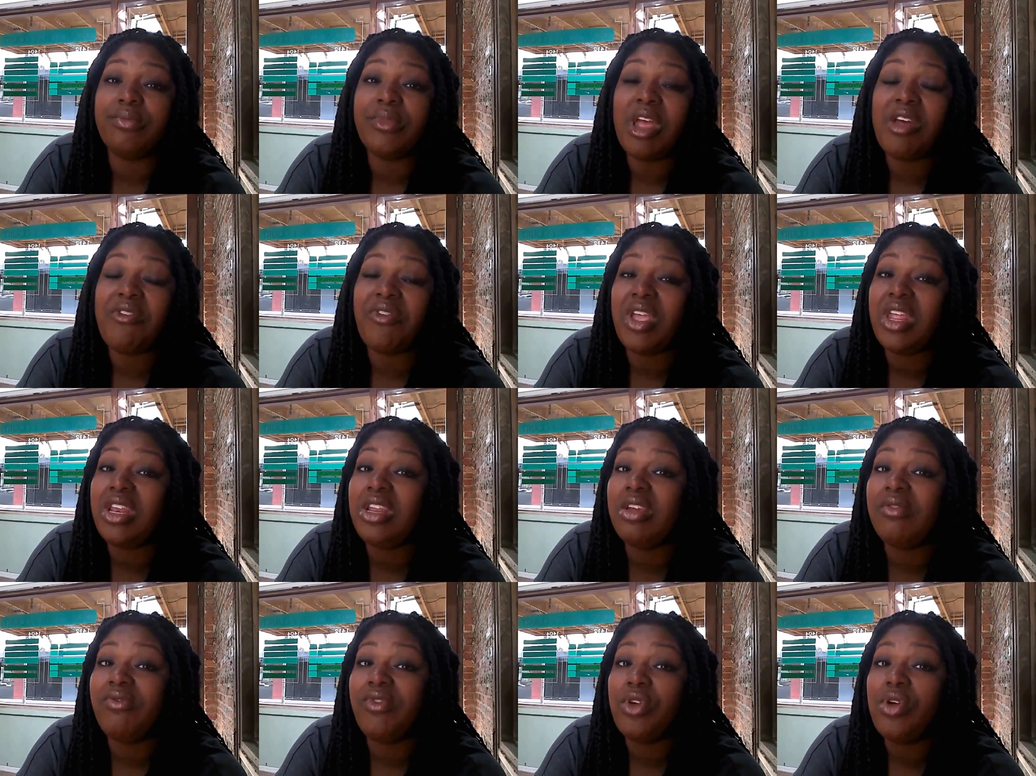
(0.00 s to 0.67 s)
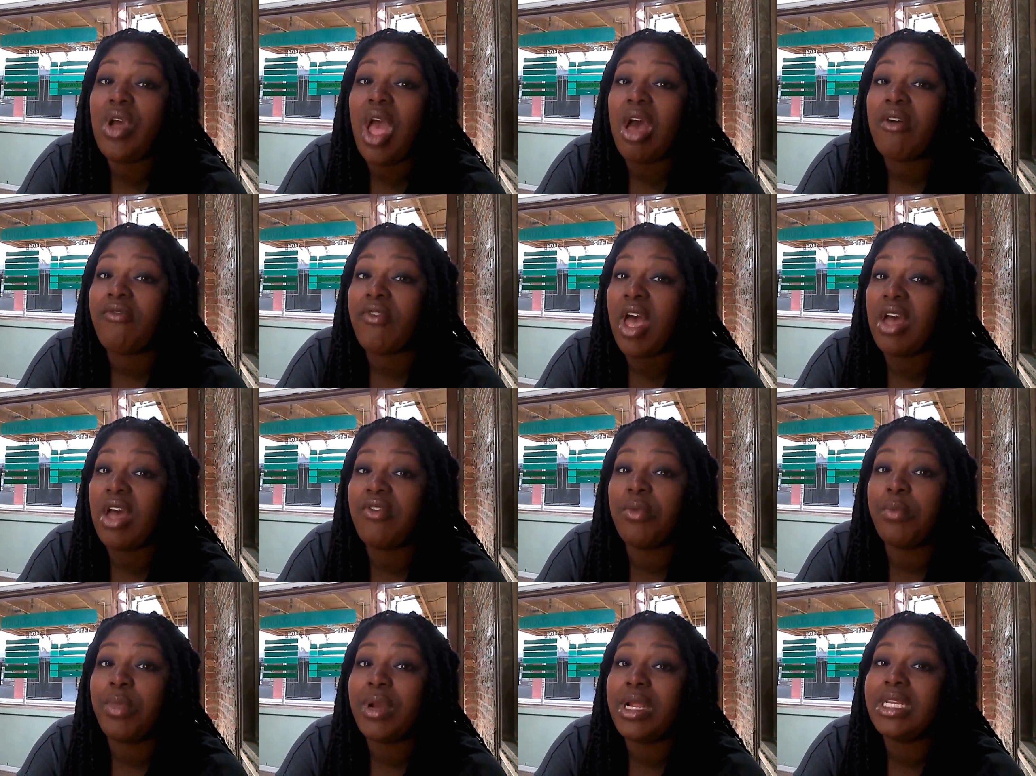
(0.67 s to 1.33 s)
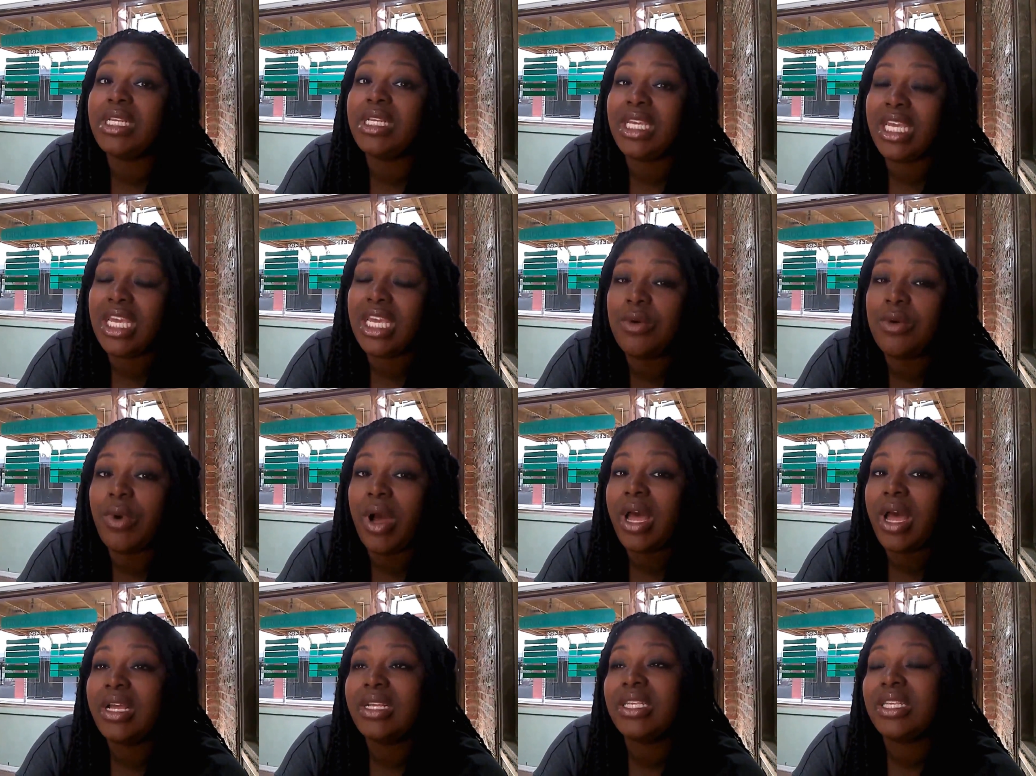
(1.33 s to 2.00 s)
if any of you have ever been to Key
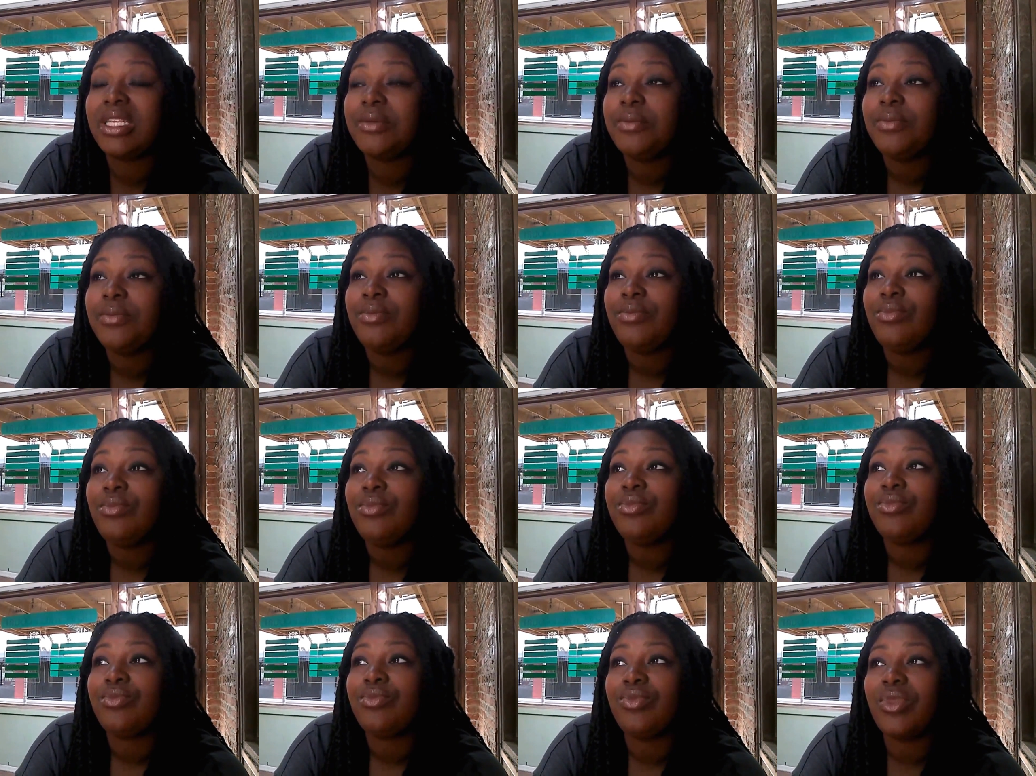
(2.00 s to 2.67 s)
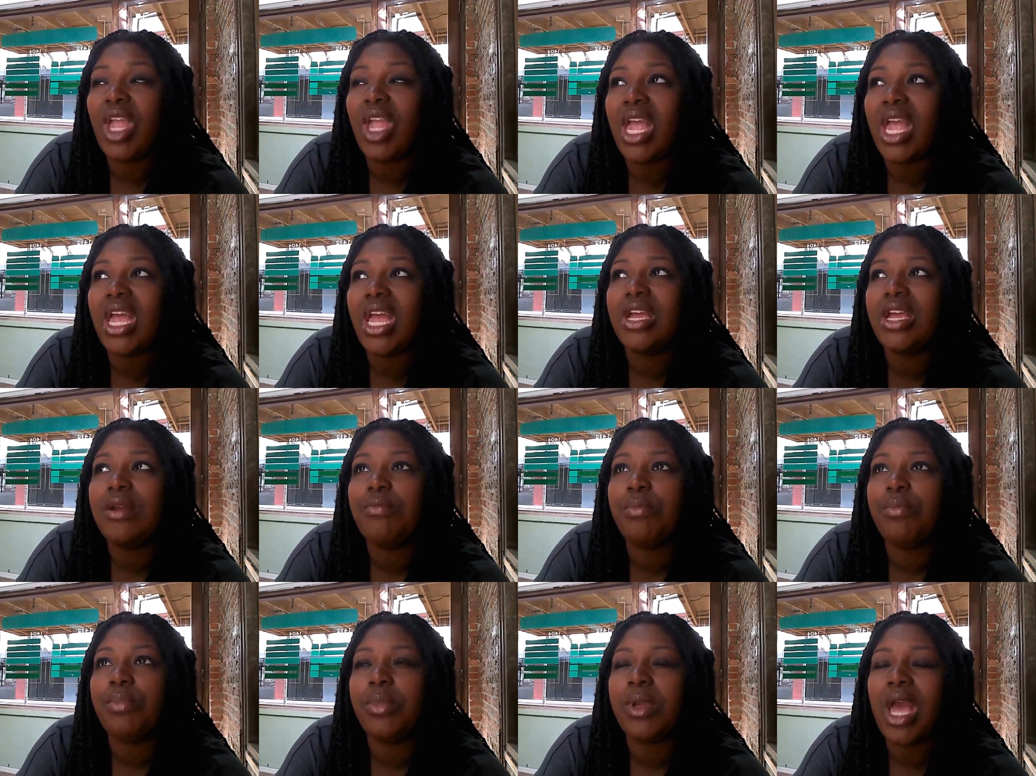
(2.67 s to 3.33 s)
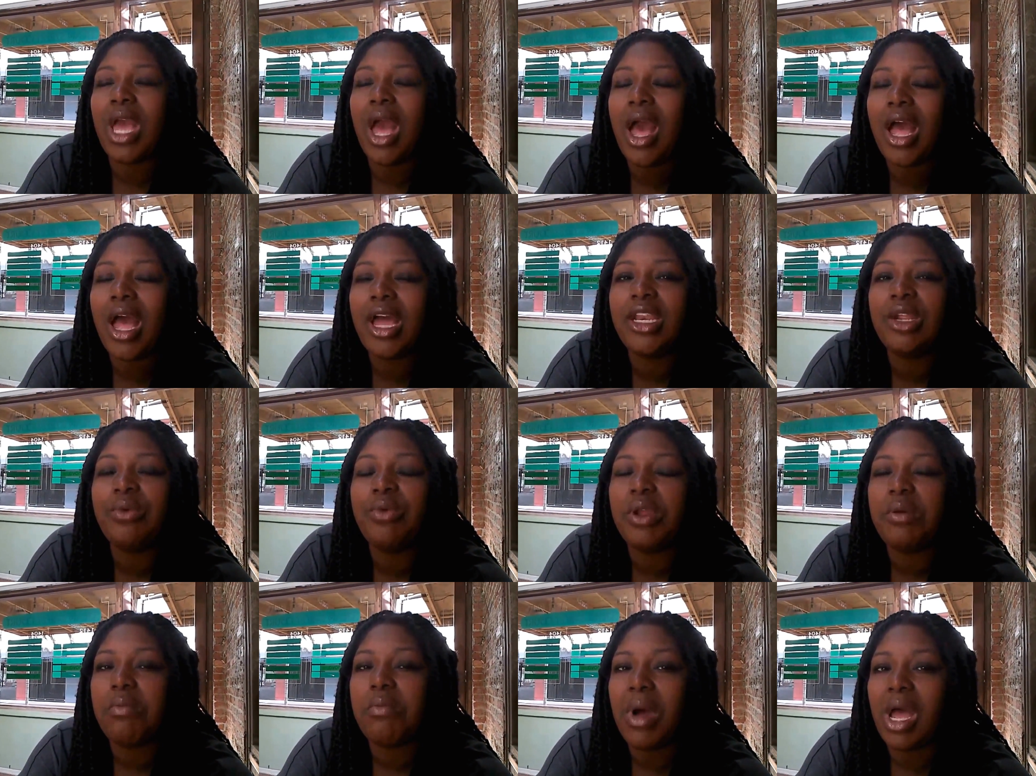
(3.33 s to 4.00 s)
West, it kind of
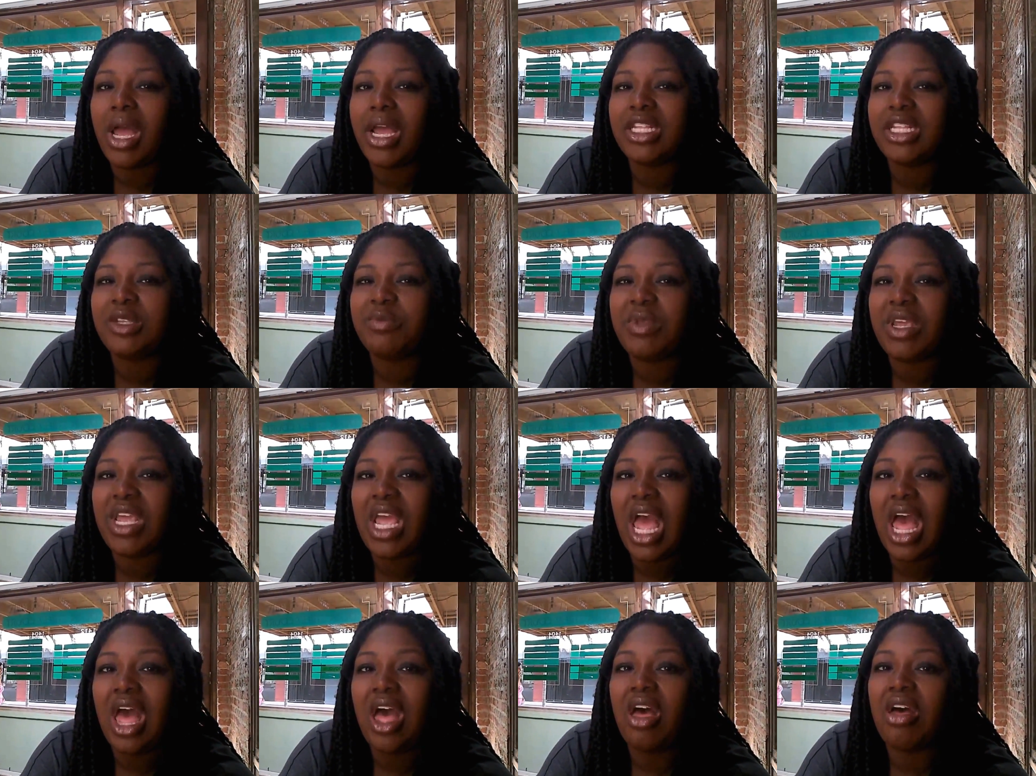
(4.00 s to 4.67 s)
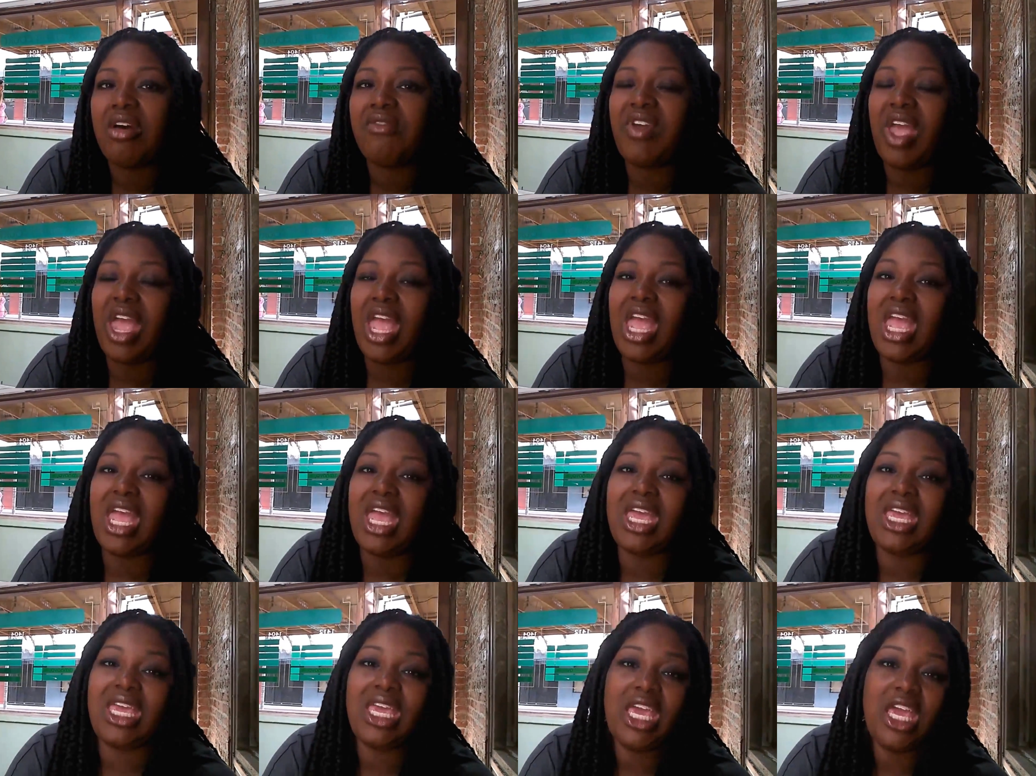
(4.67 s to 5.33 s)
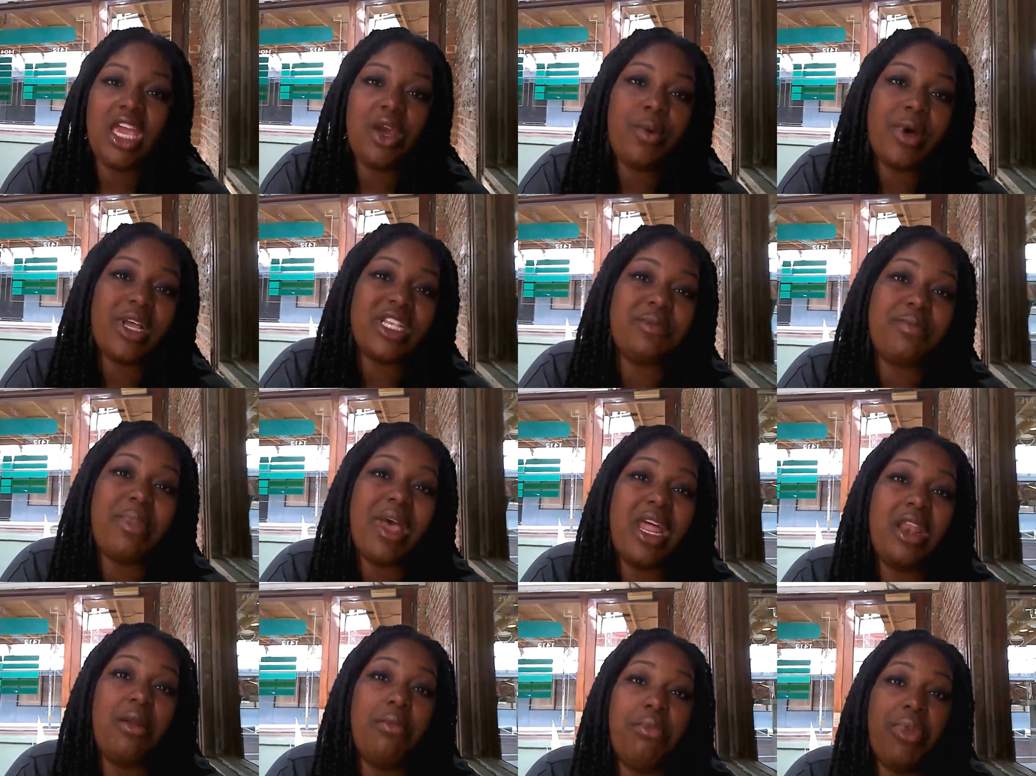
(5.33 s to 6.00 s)
reminds me of a Key West
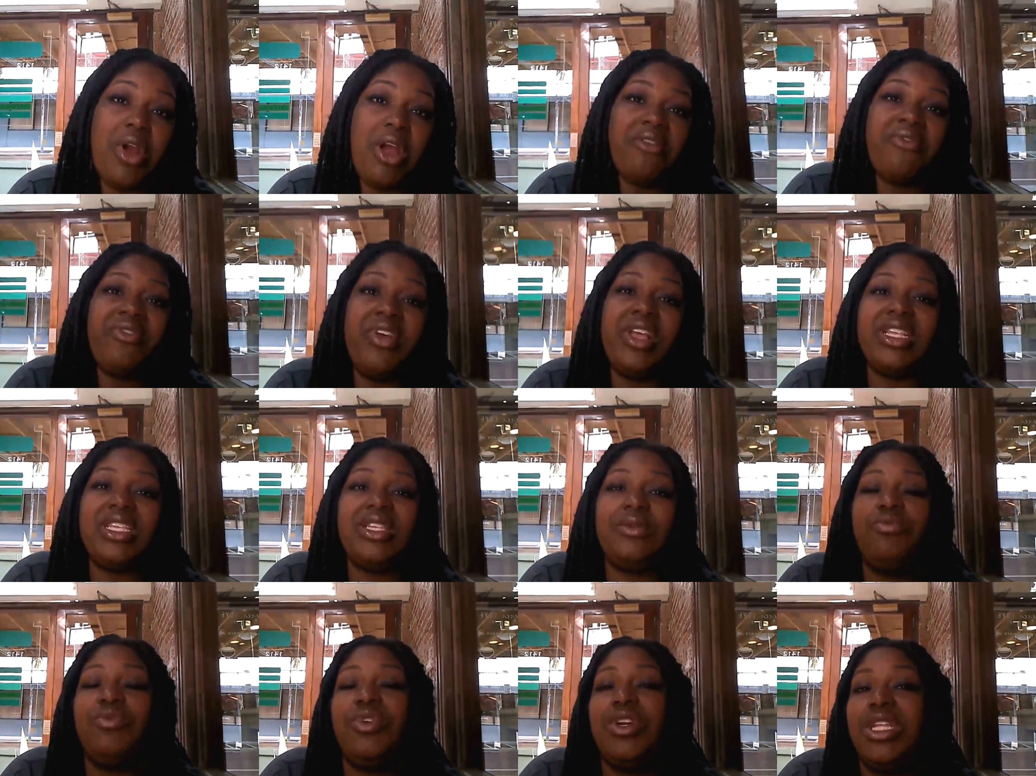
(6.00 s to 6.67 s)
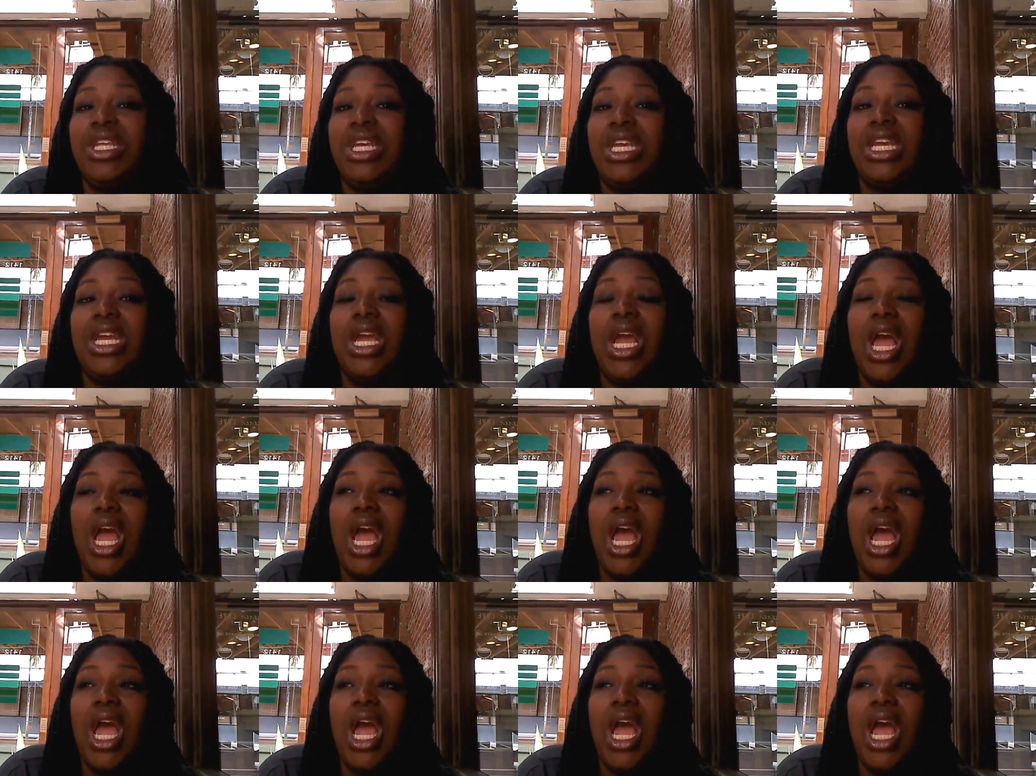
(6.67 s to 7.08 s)
bed and breakfast, really.